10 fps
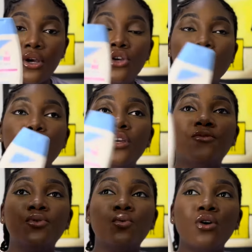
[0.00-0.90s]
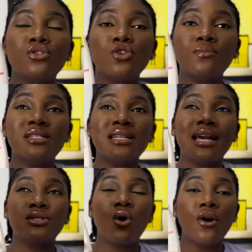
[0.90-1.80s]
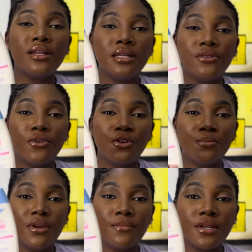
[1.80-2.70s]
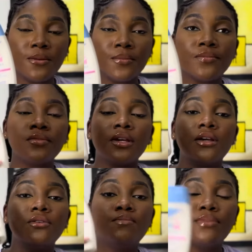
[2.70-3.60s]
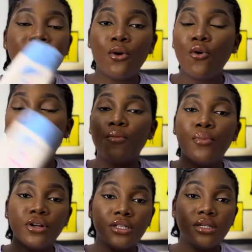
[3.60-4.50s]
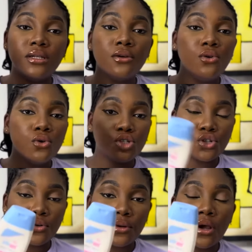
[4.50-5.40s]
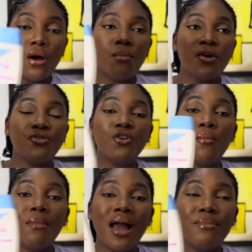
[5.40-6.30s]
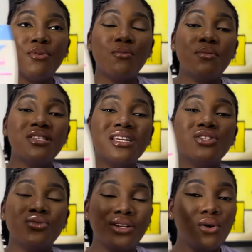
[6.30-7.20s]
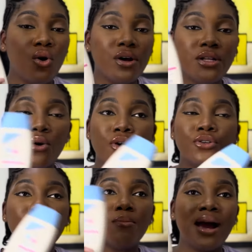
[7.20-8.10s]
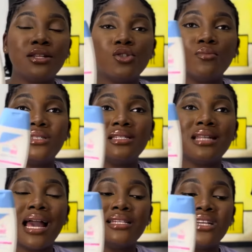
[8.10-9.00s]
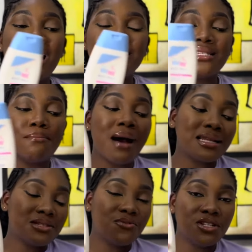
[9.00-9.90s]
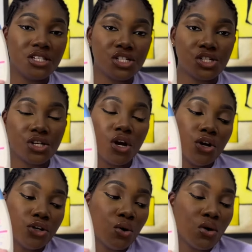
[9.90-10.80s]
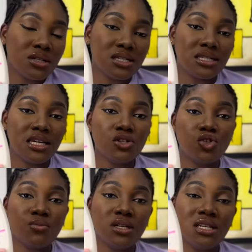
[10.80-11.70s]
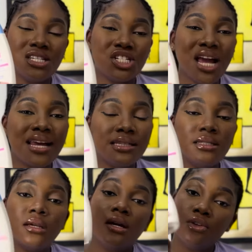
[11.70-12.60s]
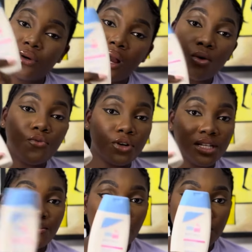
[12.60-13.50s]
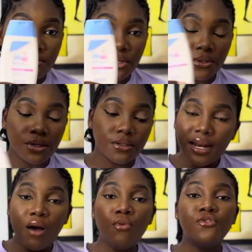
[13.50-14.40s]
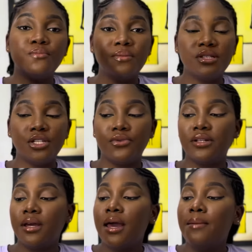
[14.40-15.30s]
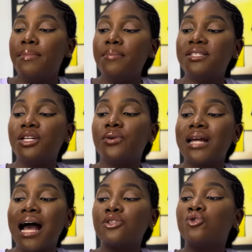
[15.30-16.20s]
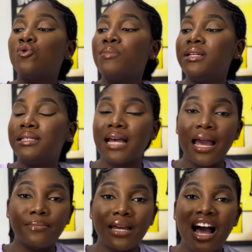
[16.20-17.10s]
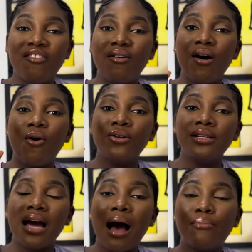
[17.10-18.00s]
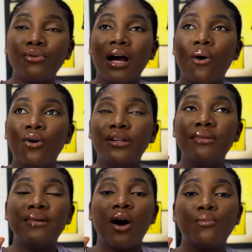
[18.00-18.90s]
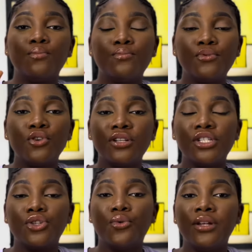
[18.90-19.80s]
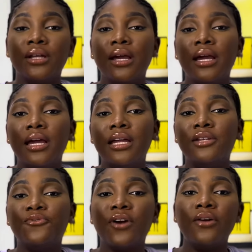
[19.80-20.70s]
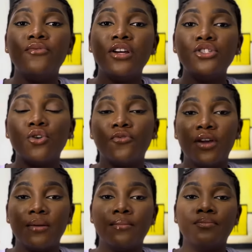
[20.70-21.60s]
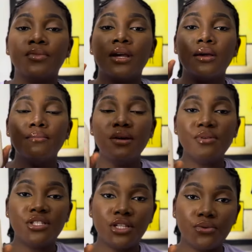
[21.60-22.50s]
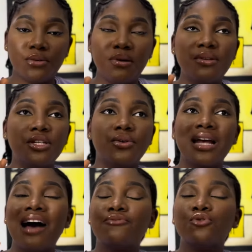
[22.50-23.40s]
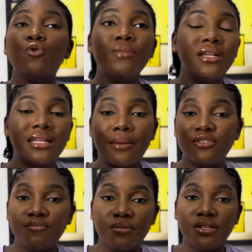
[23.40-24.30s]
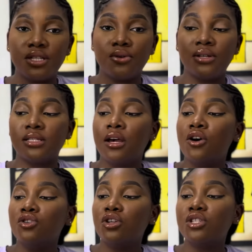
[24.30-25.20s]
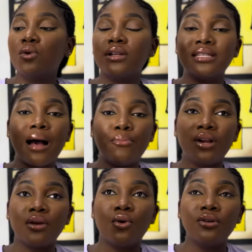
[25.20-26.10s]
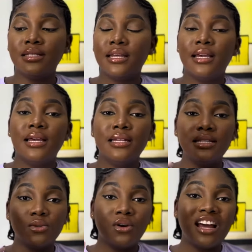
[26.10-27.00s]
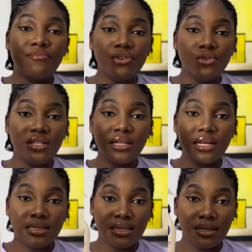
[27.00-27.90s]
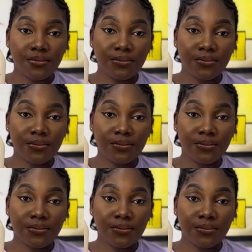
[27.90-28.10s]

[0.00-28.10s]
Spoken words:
So if you want something that is oily for your baby, go for body lotion. But if you don't mind, maybe your baby's skin is already oily, or you don't mind something that it has this matte finish, you don't want the skin to be shining, you can go for this body milk. Now move to Baby Secret. Baby Secret has so many types. They have honey, apple and honey. Maybe I'll put on the screen a different range of Baby Secret. Baby Secret have so many types of Baby Secrets. So this one is apple and honey. This is the one I've been using lately.